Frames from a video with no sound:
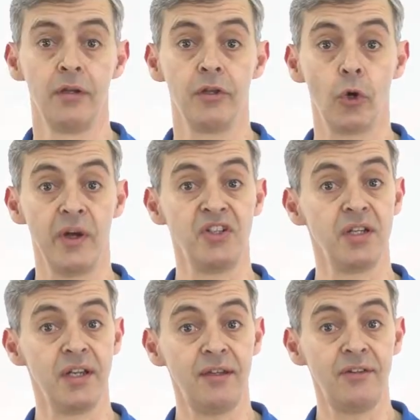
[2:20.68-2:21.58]
The
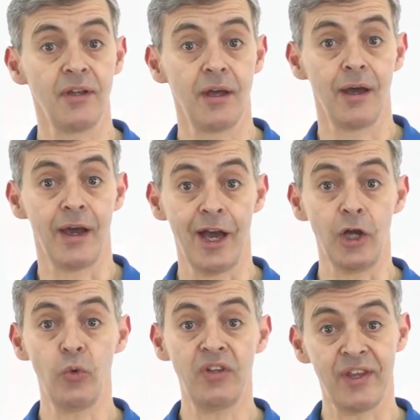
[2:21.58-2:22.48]
question is,
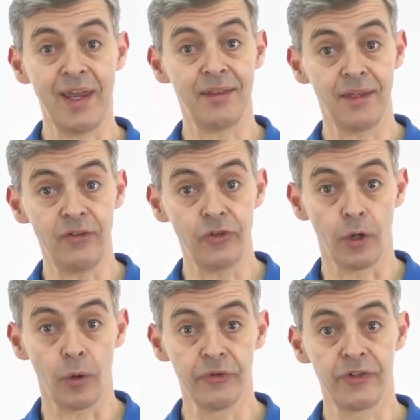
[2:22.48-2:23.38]
how do we take these
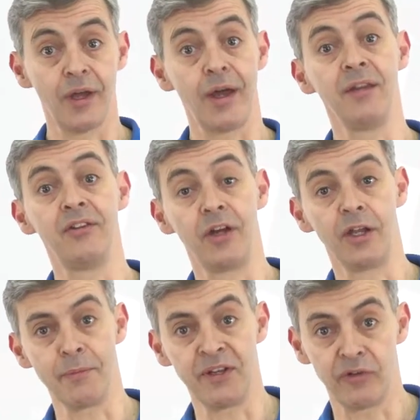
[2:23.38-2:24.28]
goals and
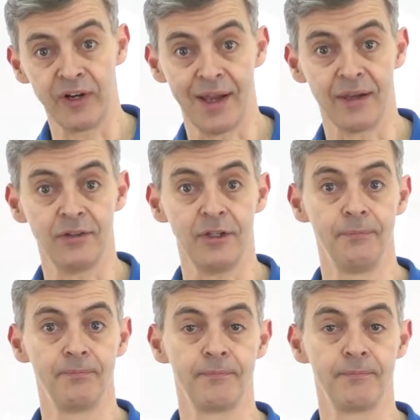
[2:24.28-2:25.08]
turn them into reality?